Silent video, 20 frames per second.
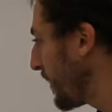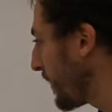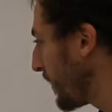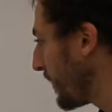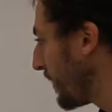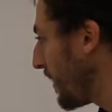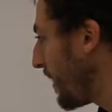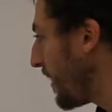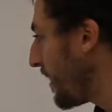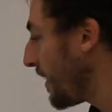a
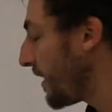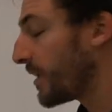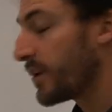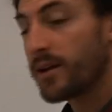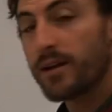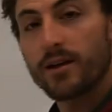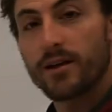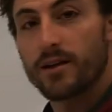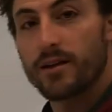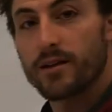line
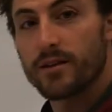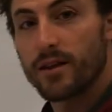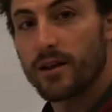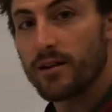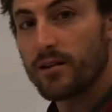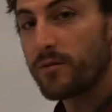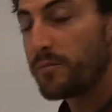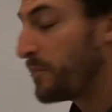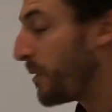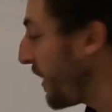that
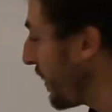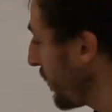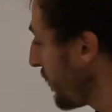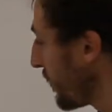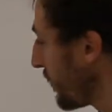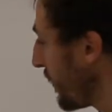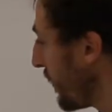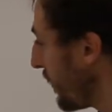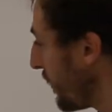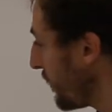is
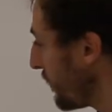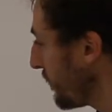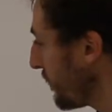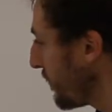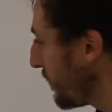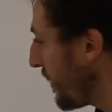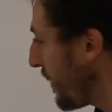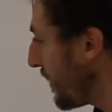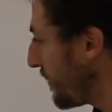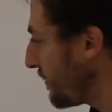parallel to
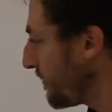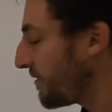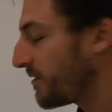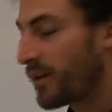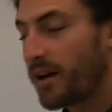that